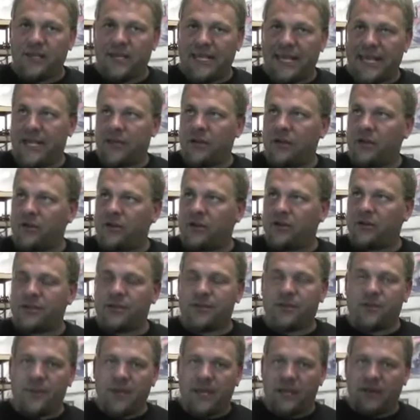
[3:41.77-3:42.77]
header or into
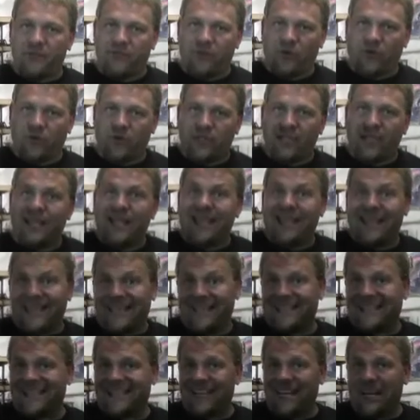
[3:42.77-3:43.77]
the manifold
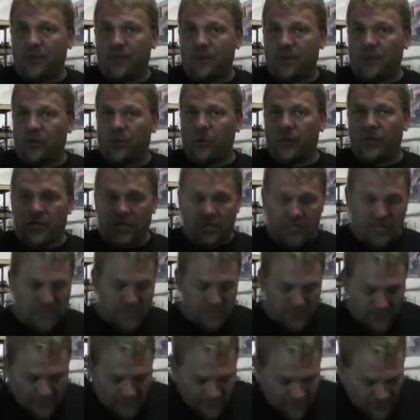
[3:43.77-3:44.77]
and stay up in there with
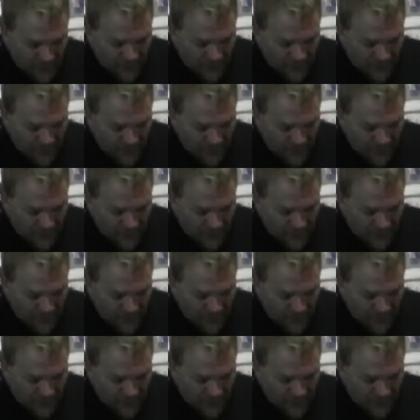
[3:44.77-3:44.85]
ease.